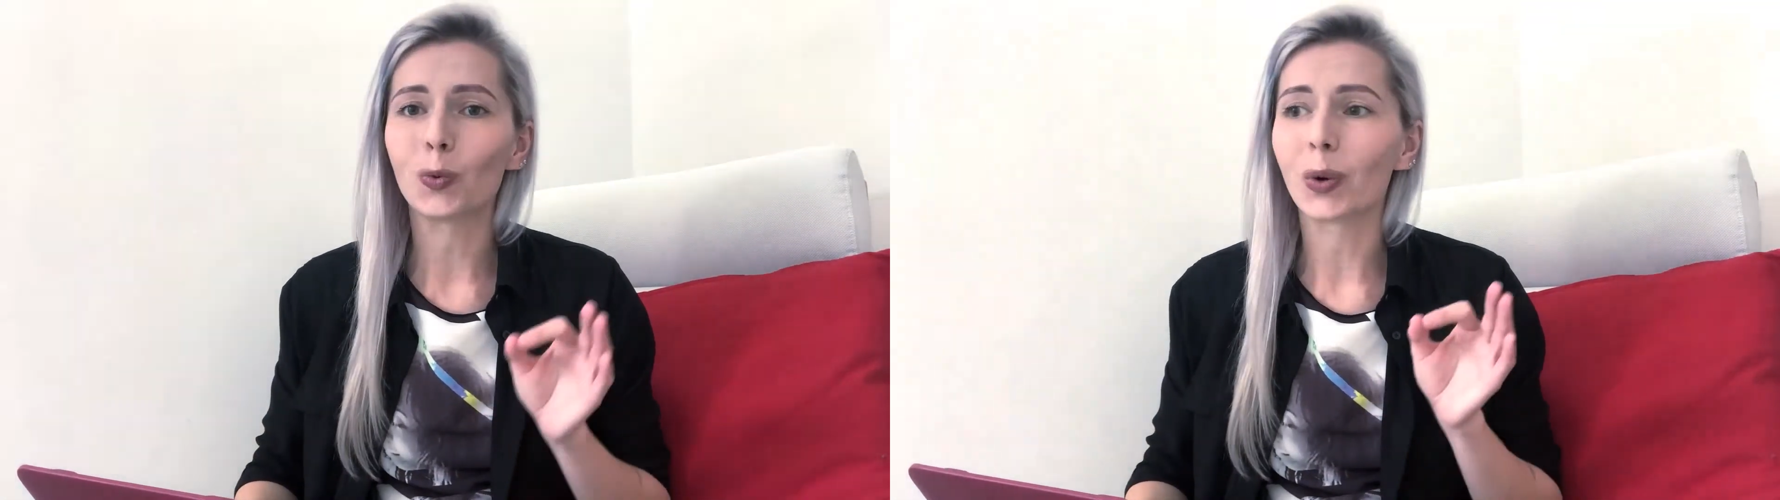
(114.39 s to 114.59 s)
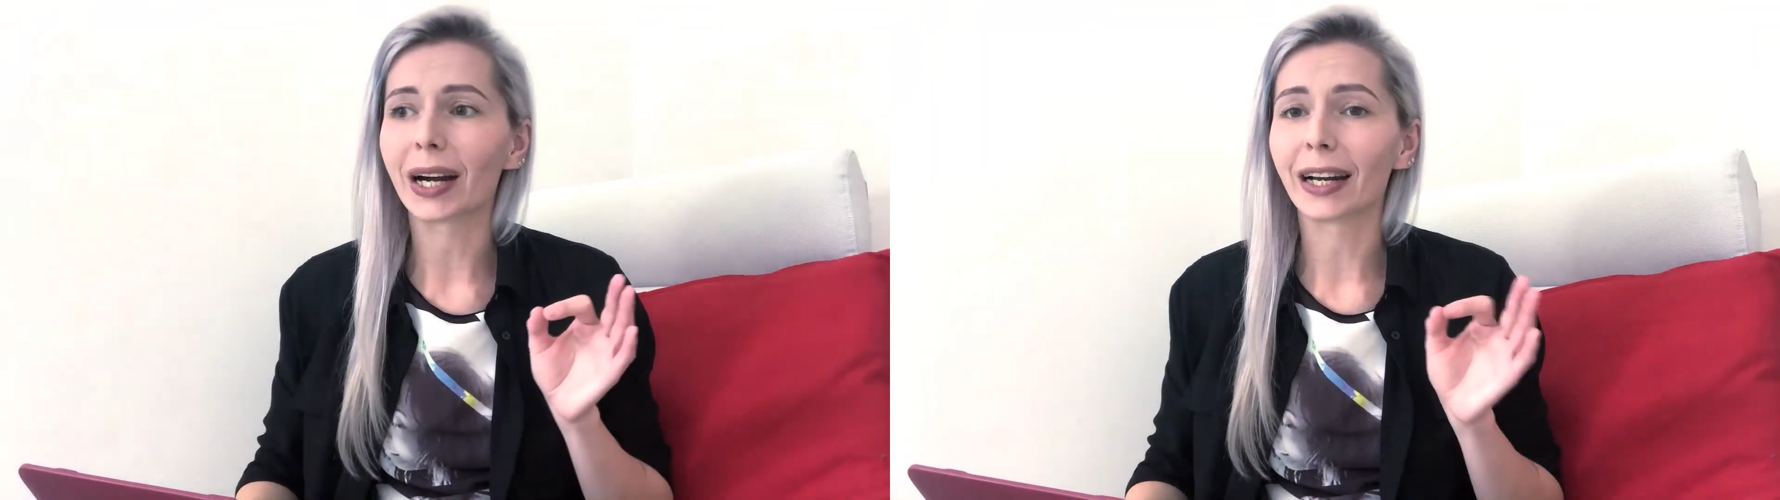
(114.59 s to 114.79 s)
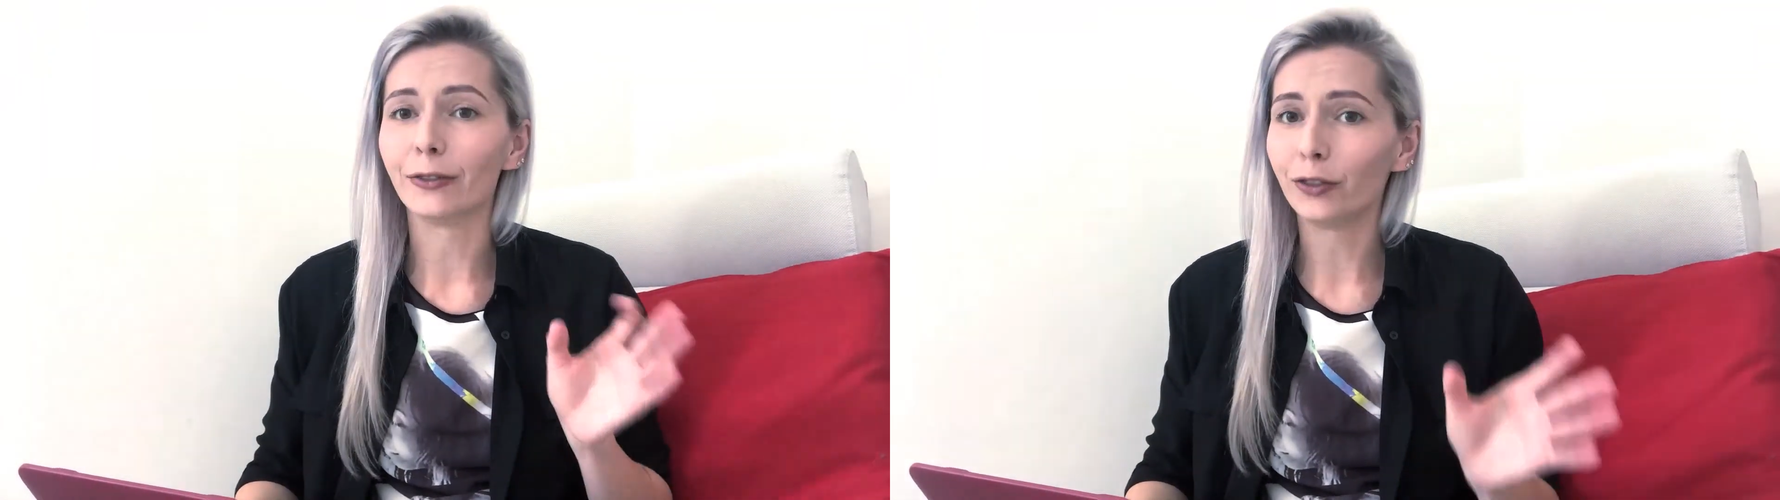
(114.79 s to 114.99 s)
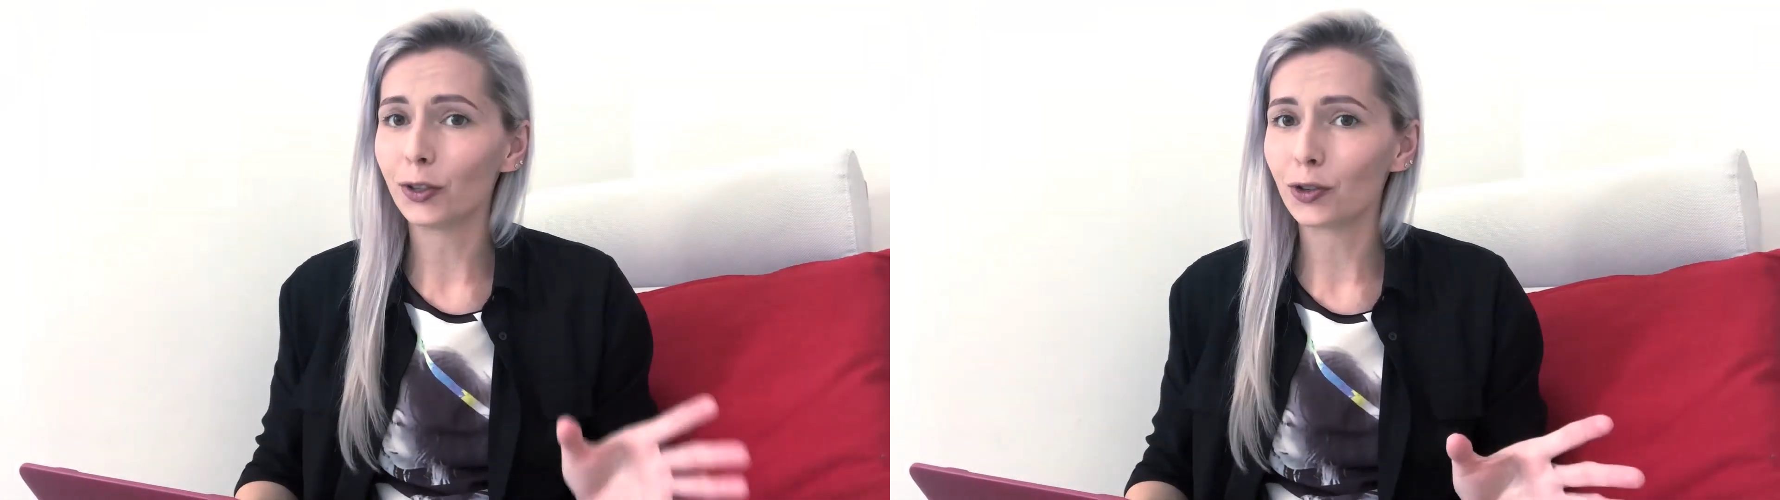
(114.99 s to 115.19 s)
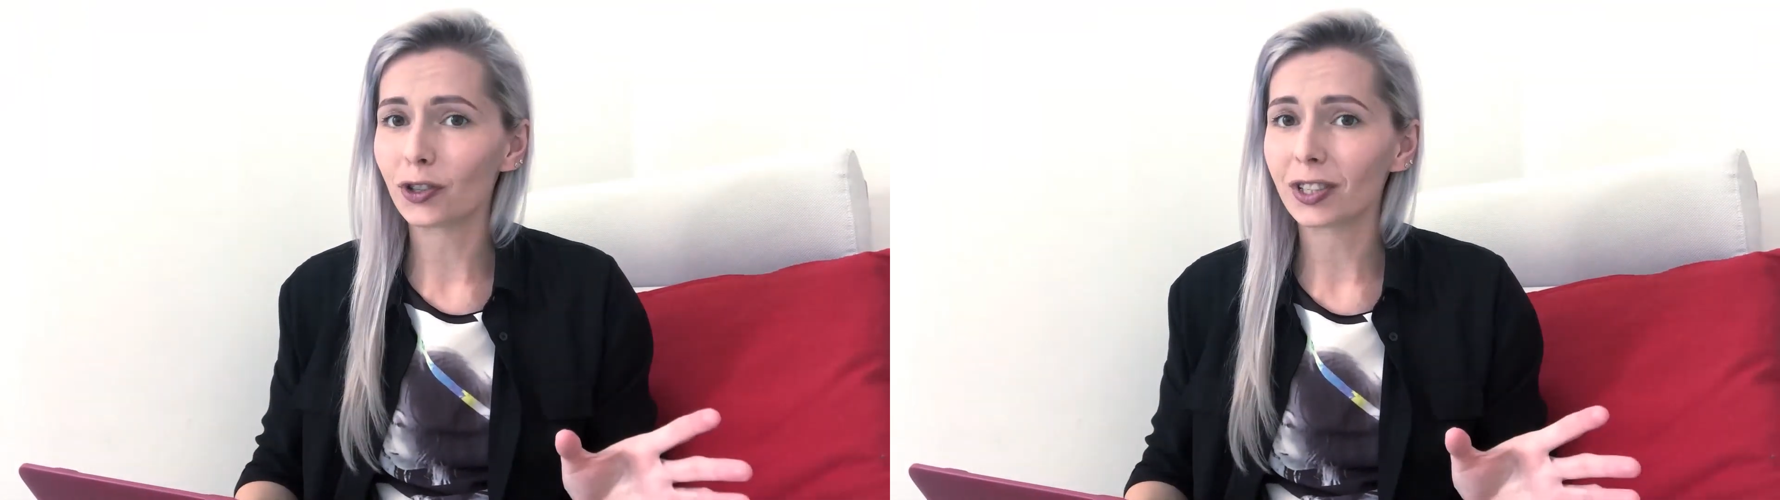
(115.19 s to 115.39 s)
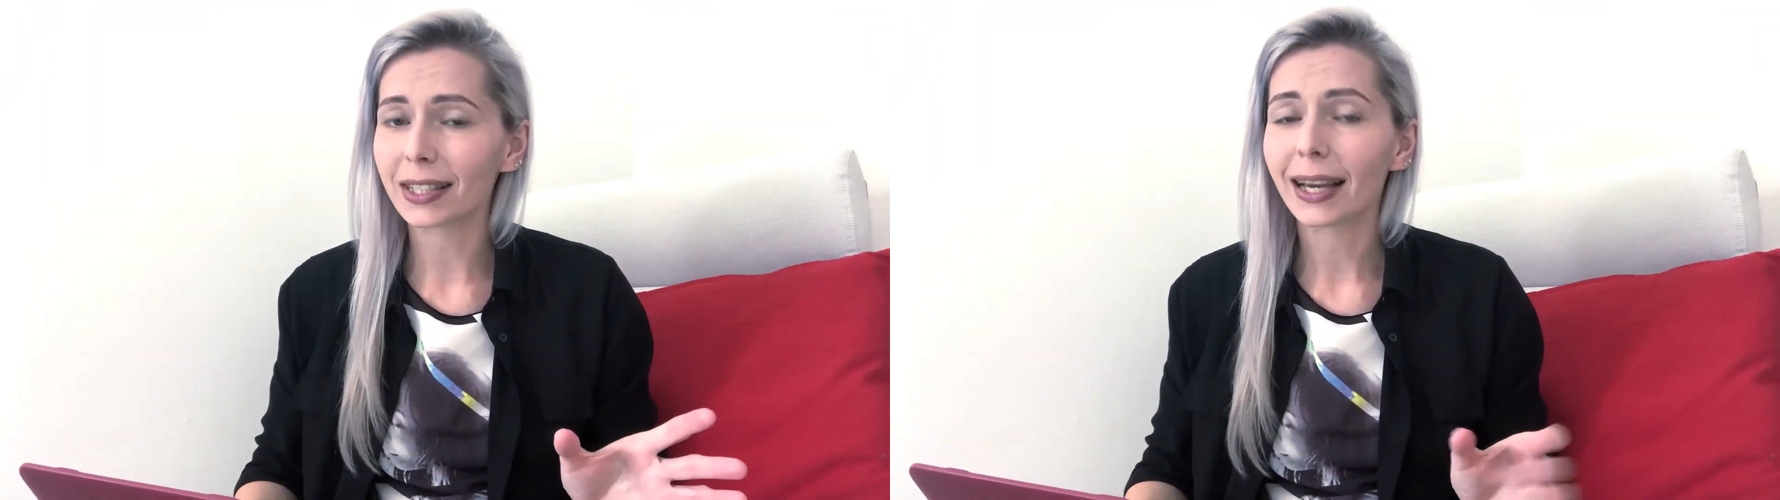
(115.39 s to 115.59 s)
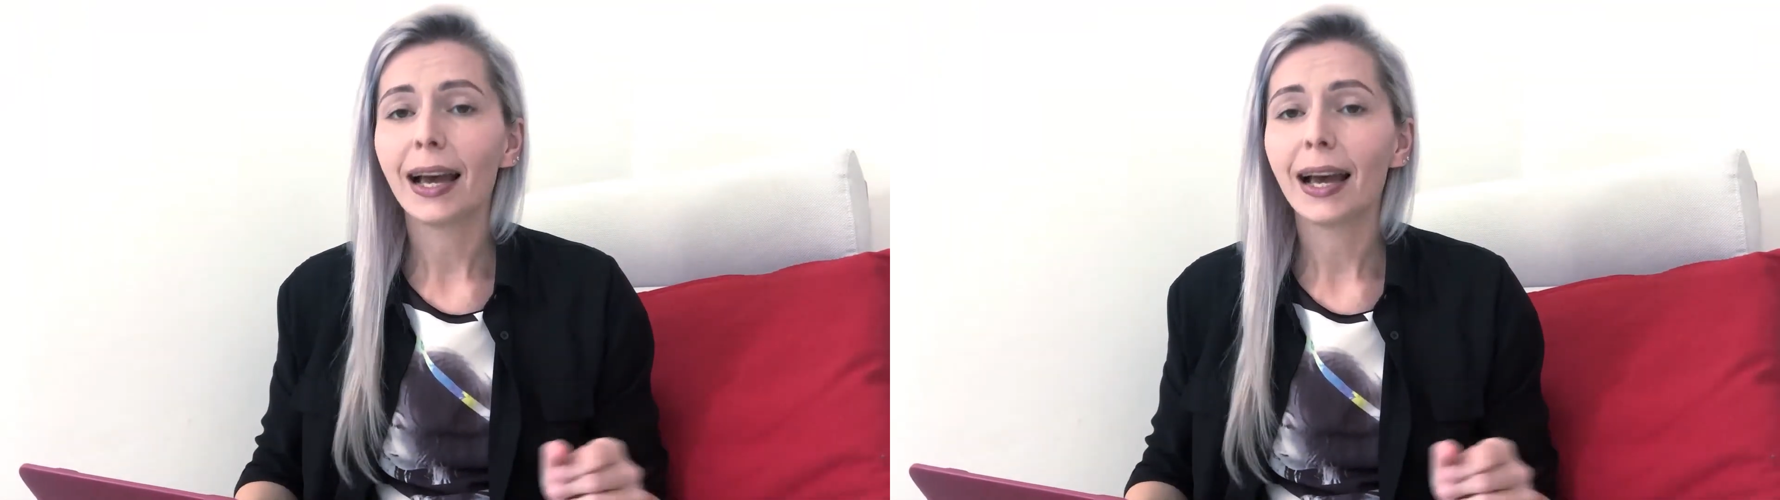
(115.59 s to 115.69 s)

or confusions,